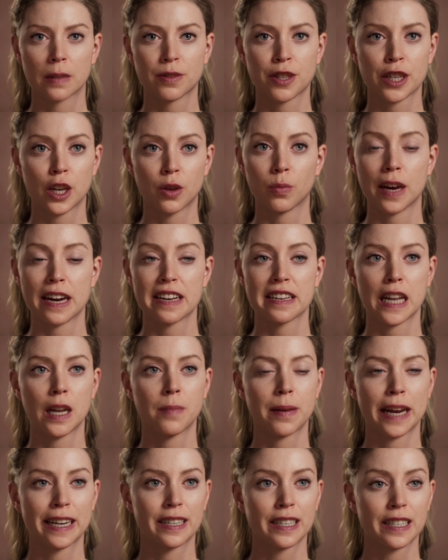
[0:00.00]
but you can
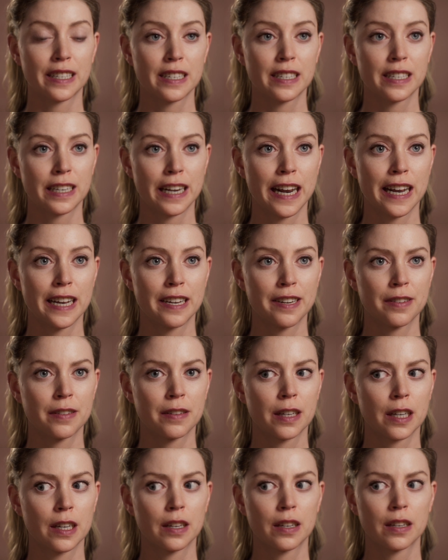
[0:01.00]
see the
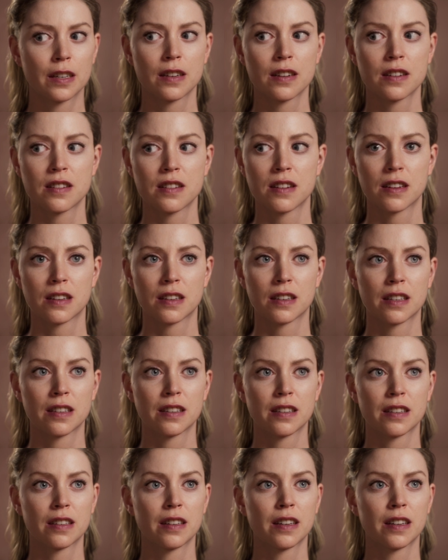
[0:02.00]
preview of the depth,